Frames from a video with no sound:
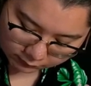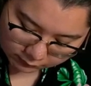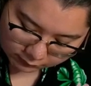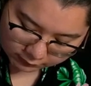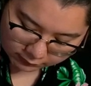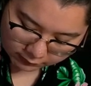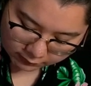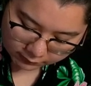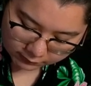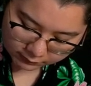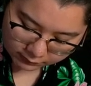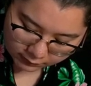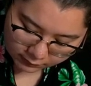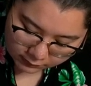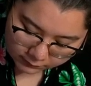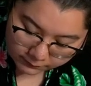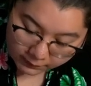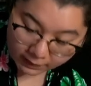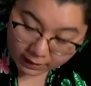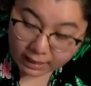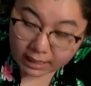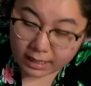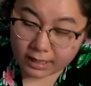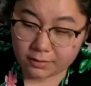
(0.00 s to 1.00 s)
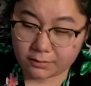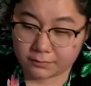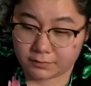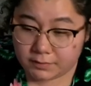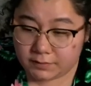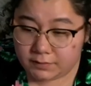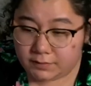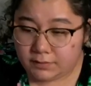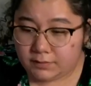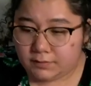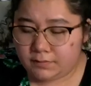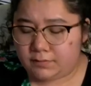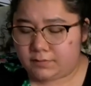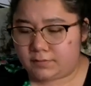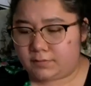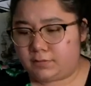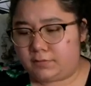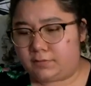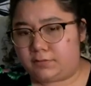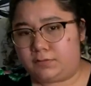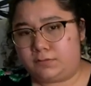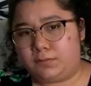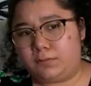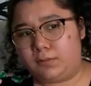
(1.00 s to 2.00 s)
technique of how to use the
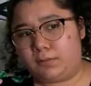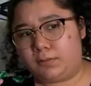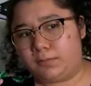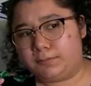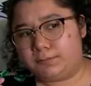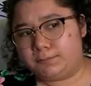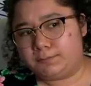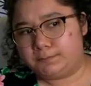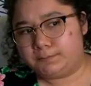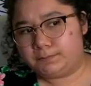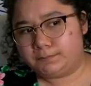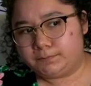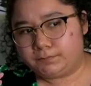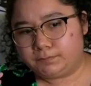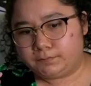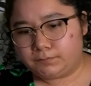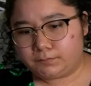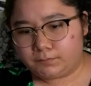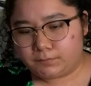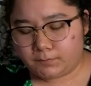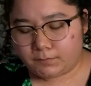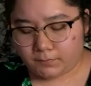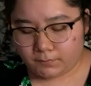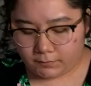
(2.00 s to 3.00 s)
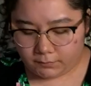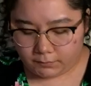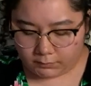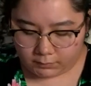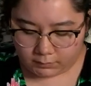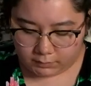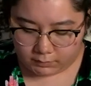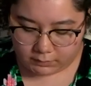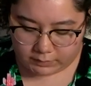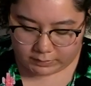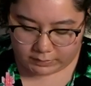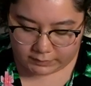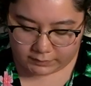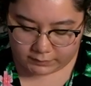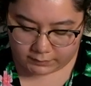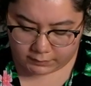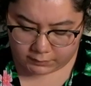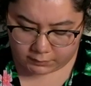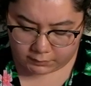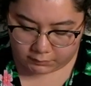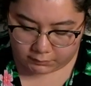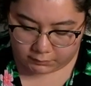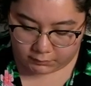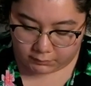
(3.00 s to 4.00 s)
tool. Because as I
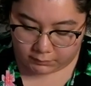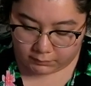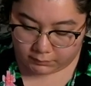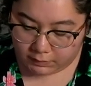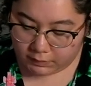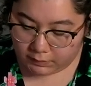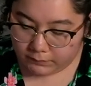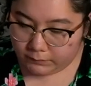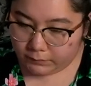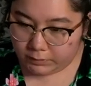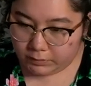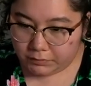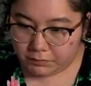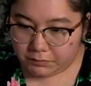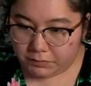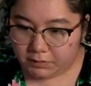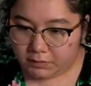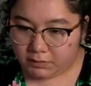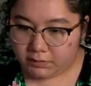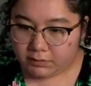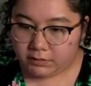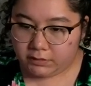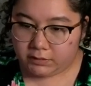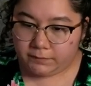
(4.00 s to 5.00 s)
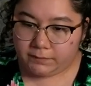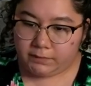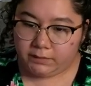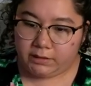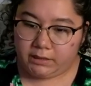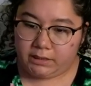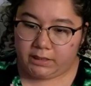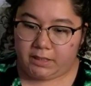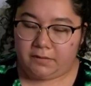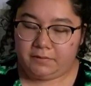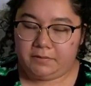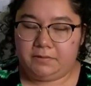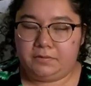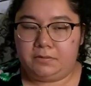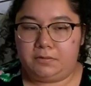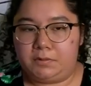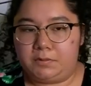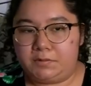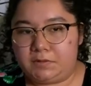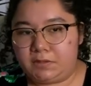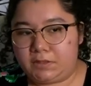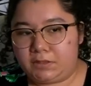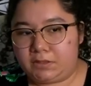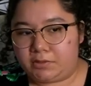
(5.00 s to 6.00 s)
said earlier, even when you're doing calligraphy, like, how you
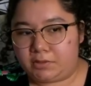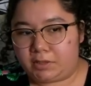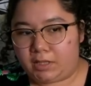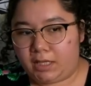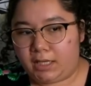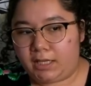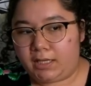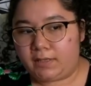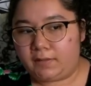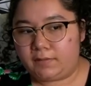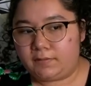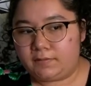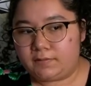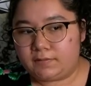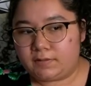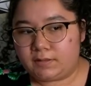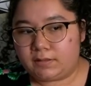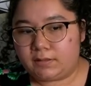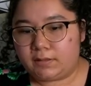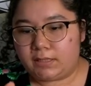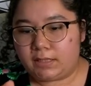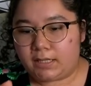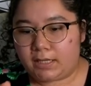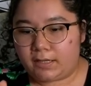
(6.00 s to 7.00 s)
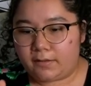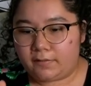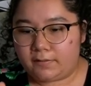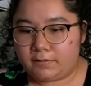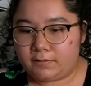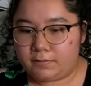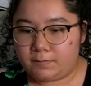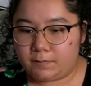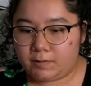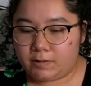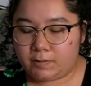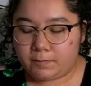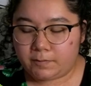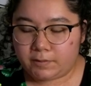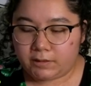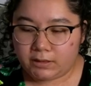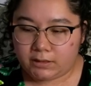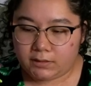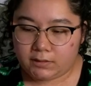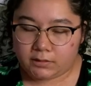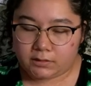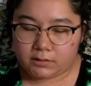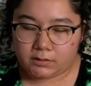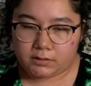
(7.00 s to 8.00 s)
hold it in your hands and, like, how you manipulate
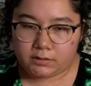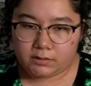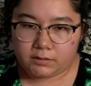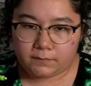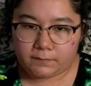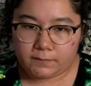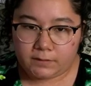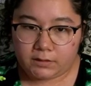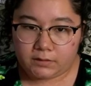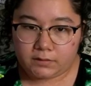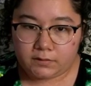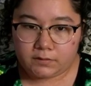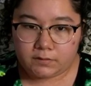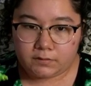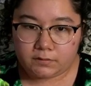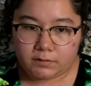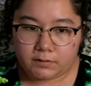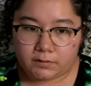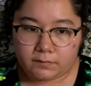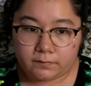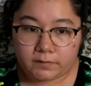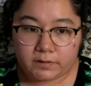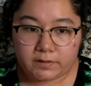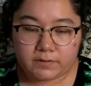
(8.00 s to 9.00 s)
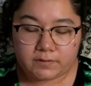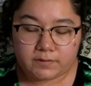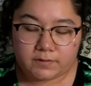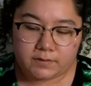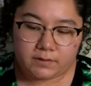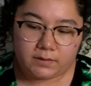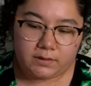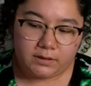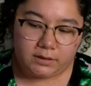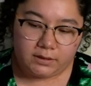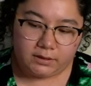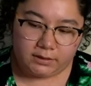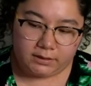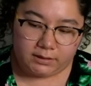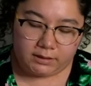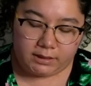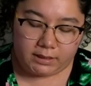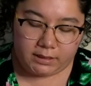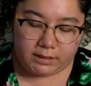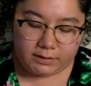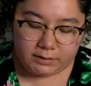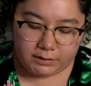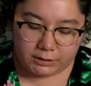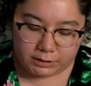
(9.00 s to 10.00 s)
your fingers or your wrist
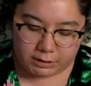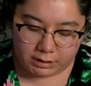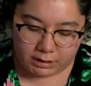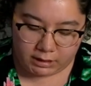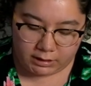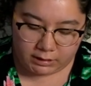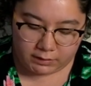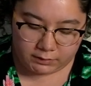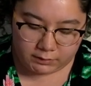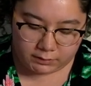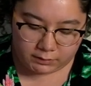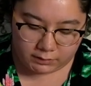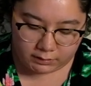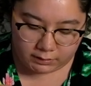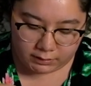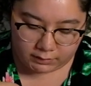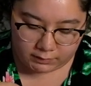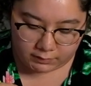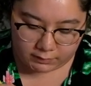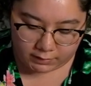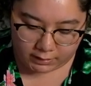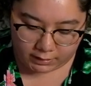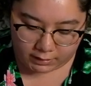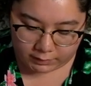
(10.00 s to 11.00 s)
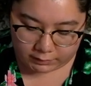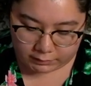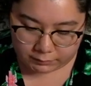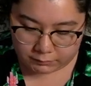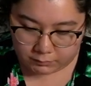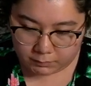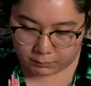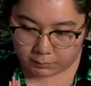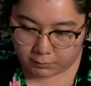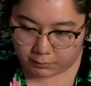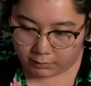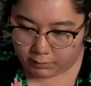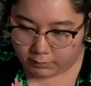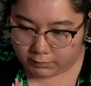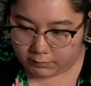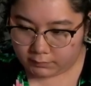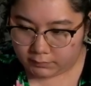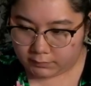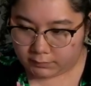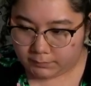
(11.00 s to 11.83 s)
can change, like, the actual product.